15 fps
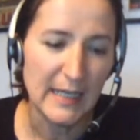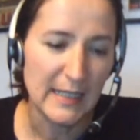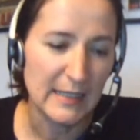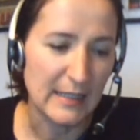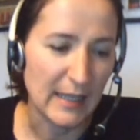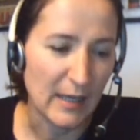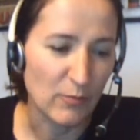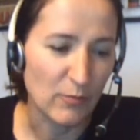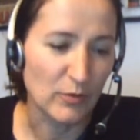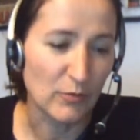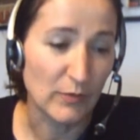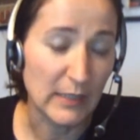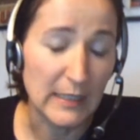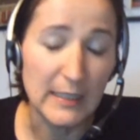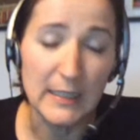They would
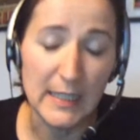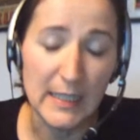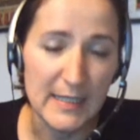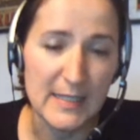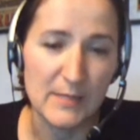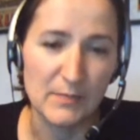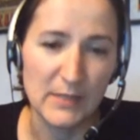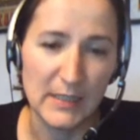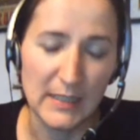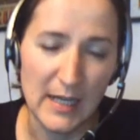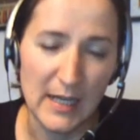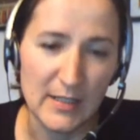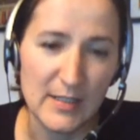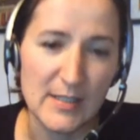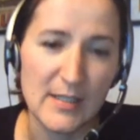really like some
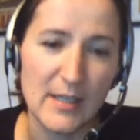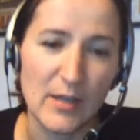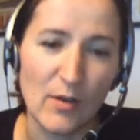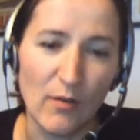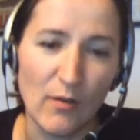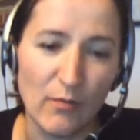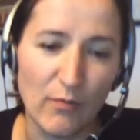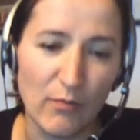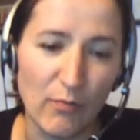clarity of